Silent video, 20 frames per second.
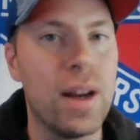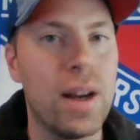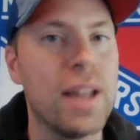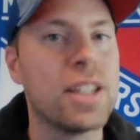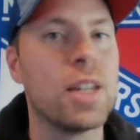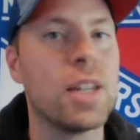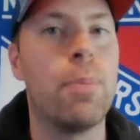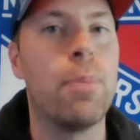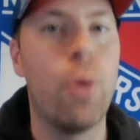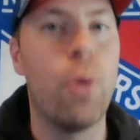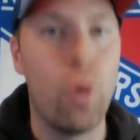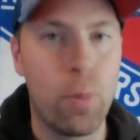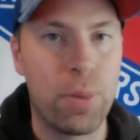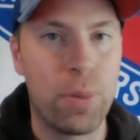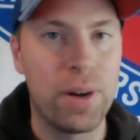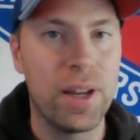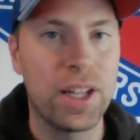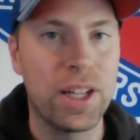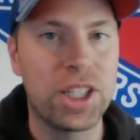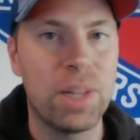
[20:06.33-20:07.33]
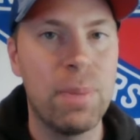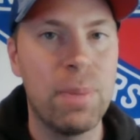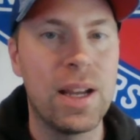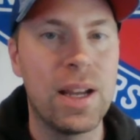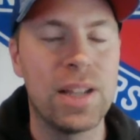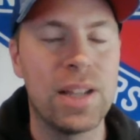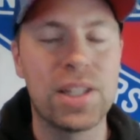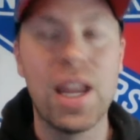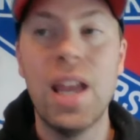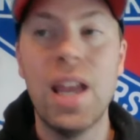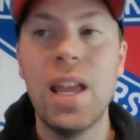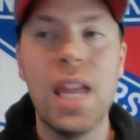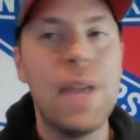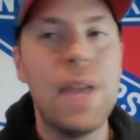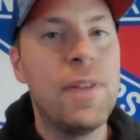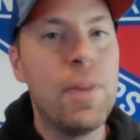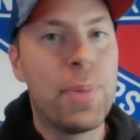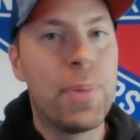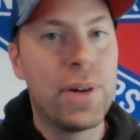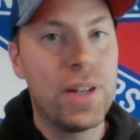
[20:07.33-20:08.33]
It's a bold prediction because if
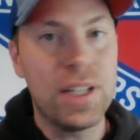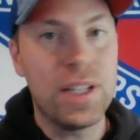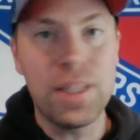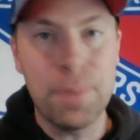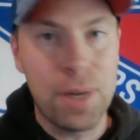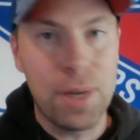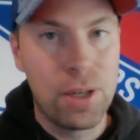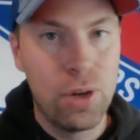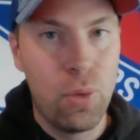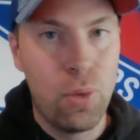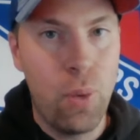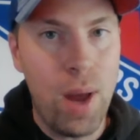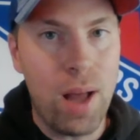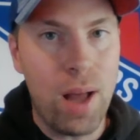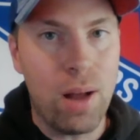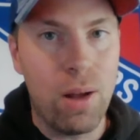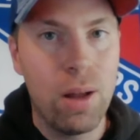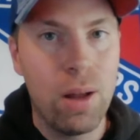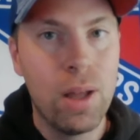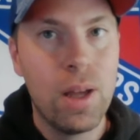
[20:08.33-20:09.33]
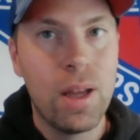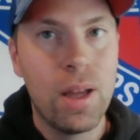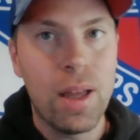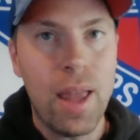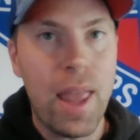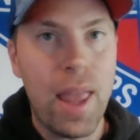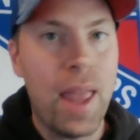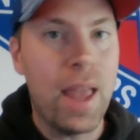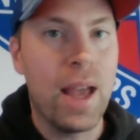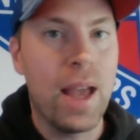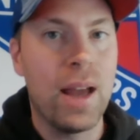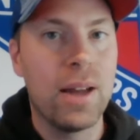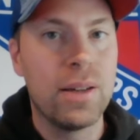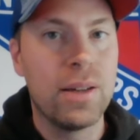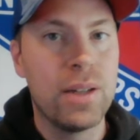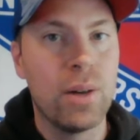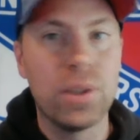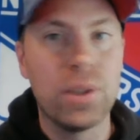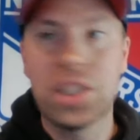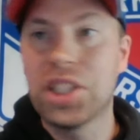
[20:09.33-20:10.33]
you predict him to do well and,
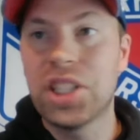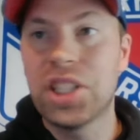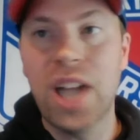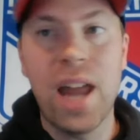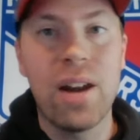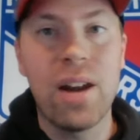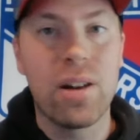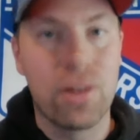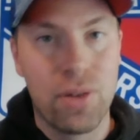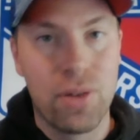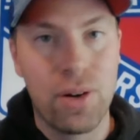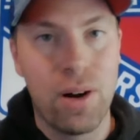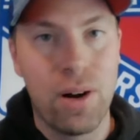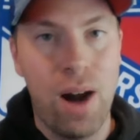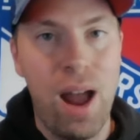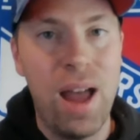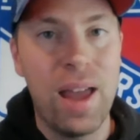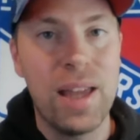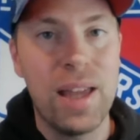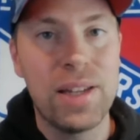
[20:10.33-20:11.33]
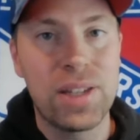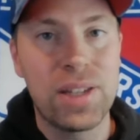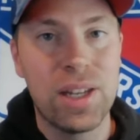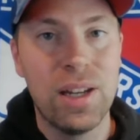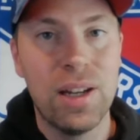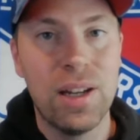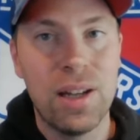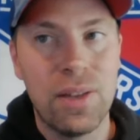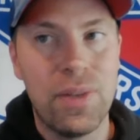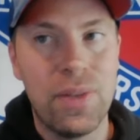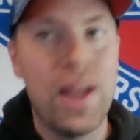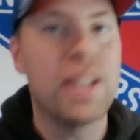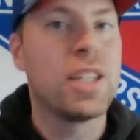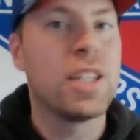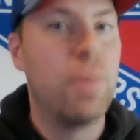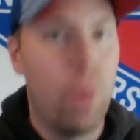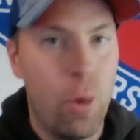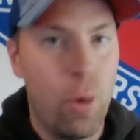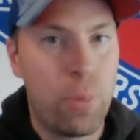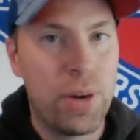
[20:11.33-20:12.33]
you know, shatter career highs, that's a
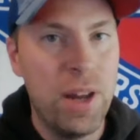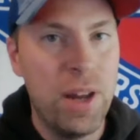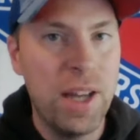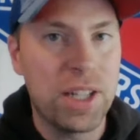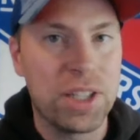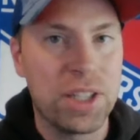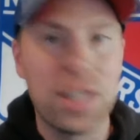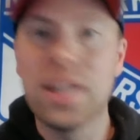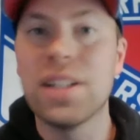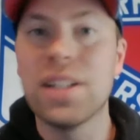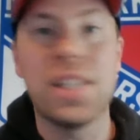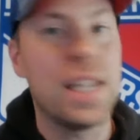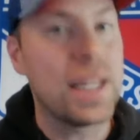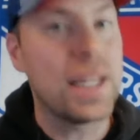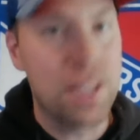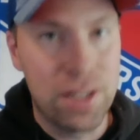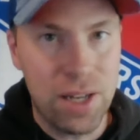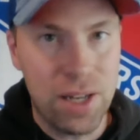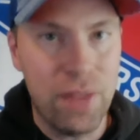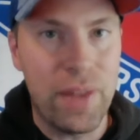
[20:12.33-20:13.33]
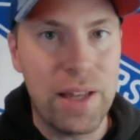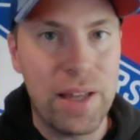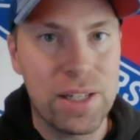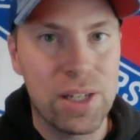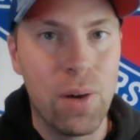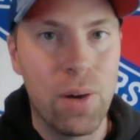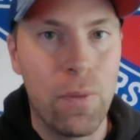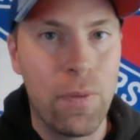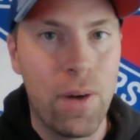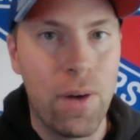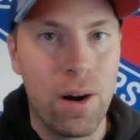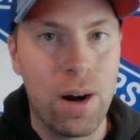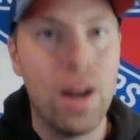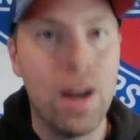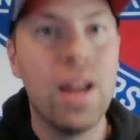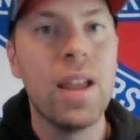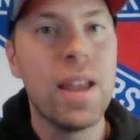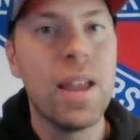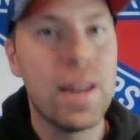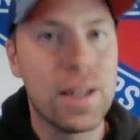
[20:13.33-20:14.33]
bold prediction because he hasn't done that so far
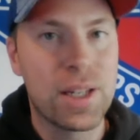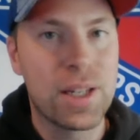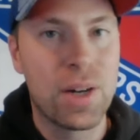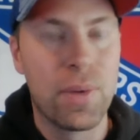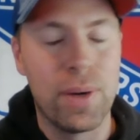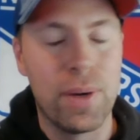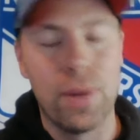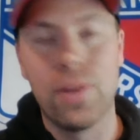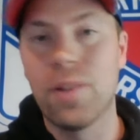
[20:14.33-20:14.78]
in his career.